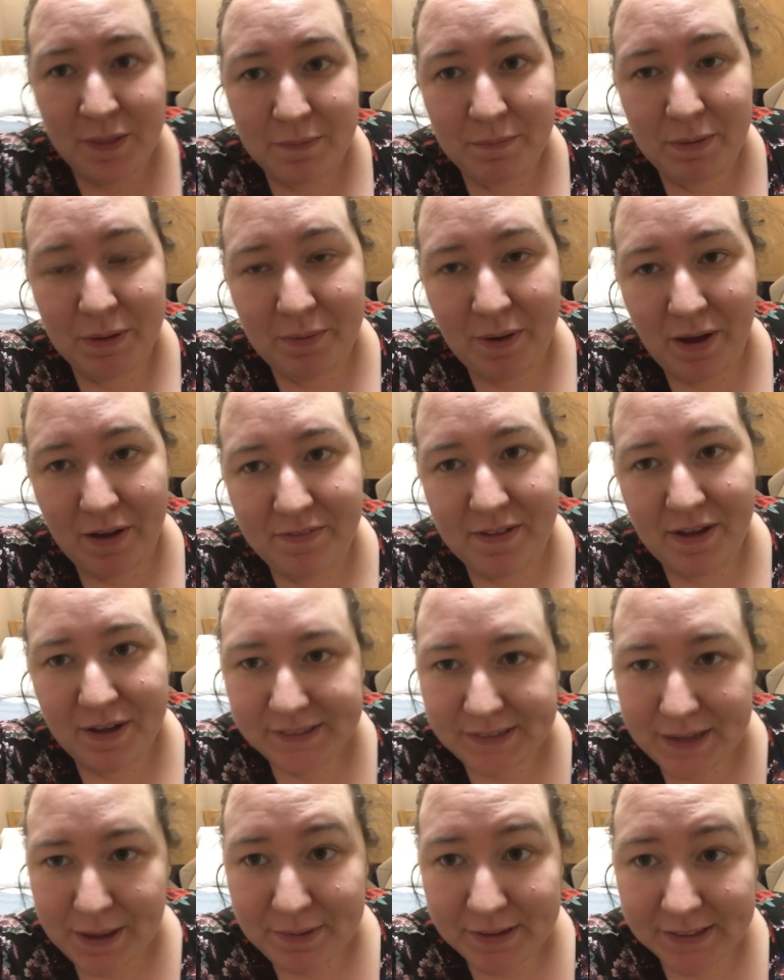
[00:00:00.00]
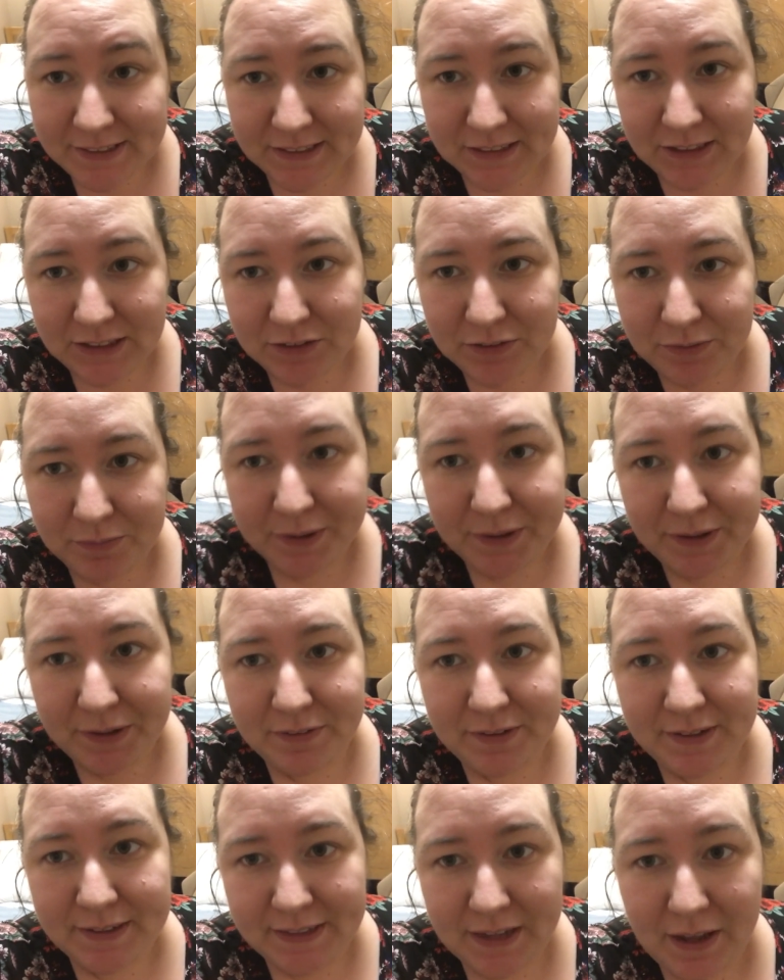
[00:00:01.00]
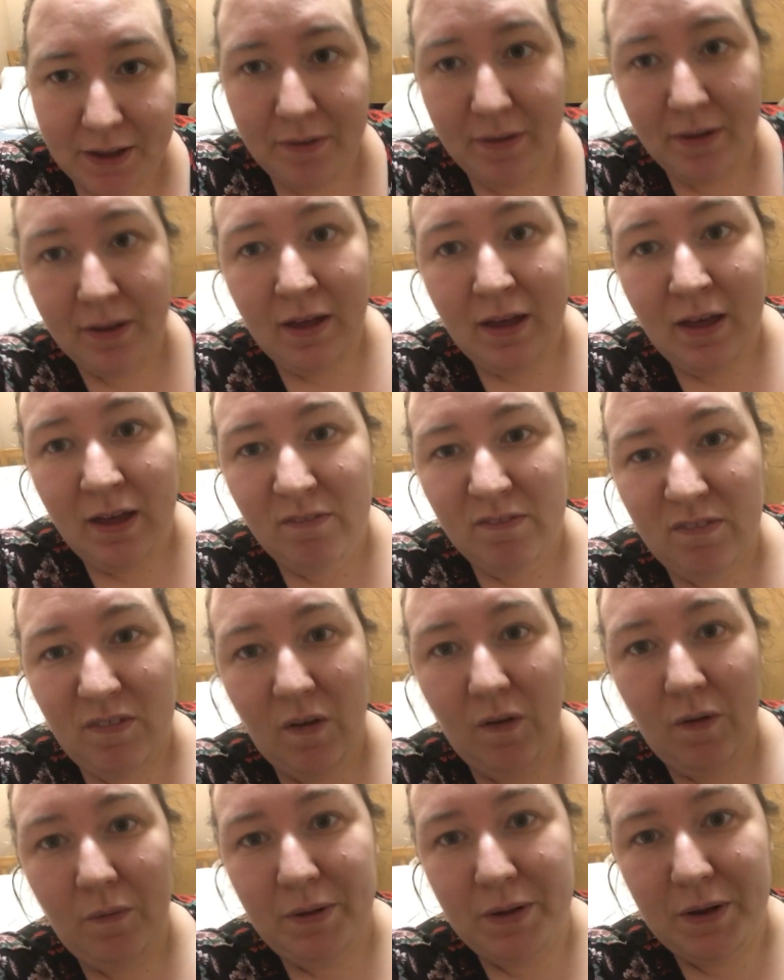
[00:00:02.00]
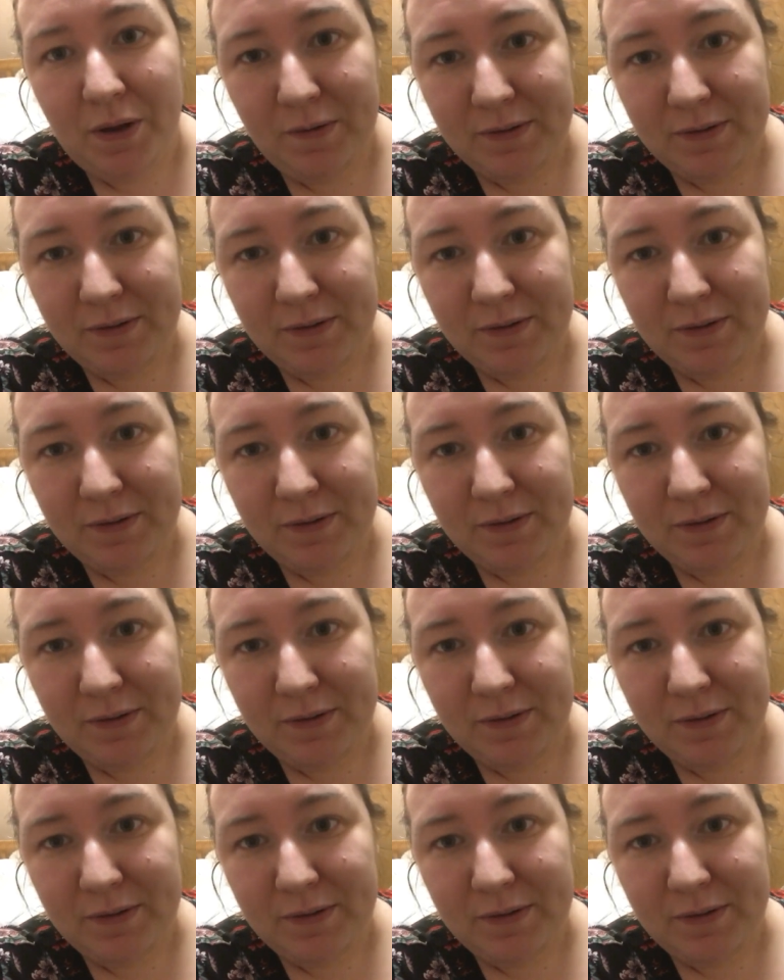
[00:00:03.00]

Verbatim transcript: the midwife now to get my stitches removed so I've got all my